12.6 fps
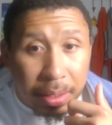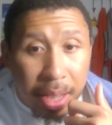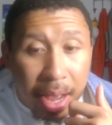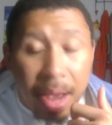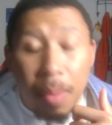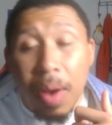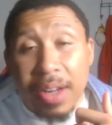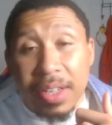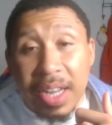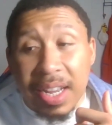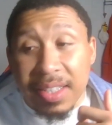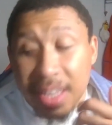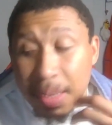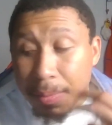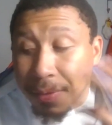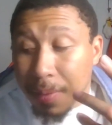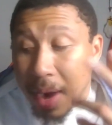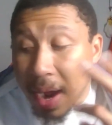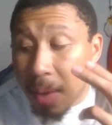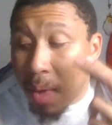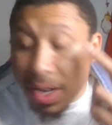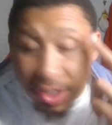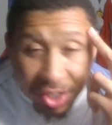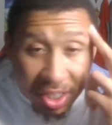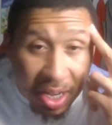I watched, like I said before, I
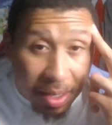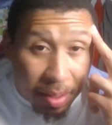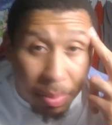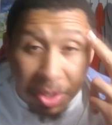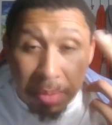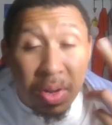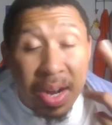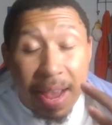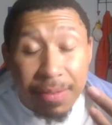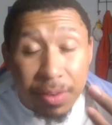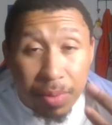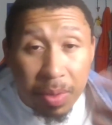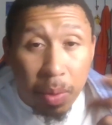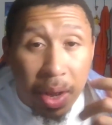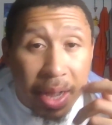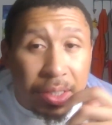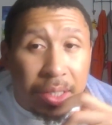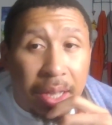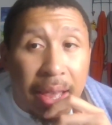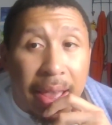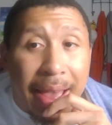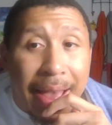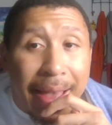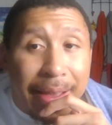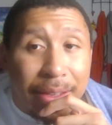watched G Gundam, which I'm gonna have to rewatch.
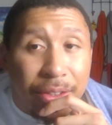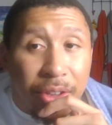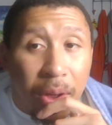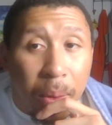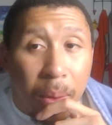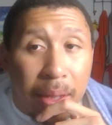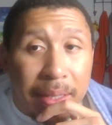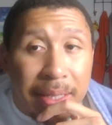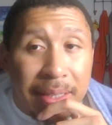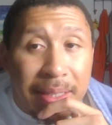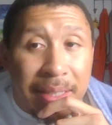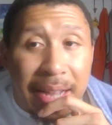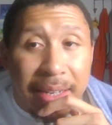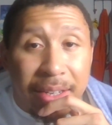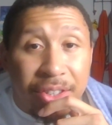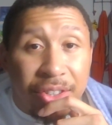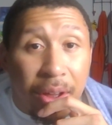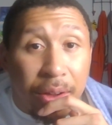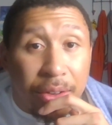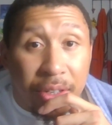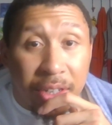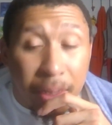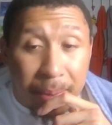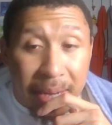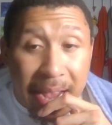So this is not nostalgia
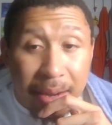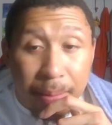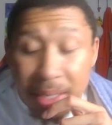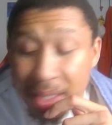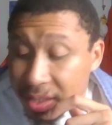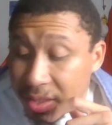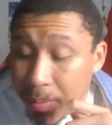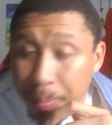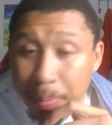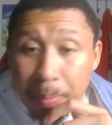coming out of me. This is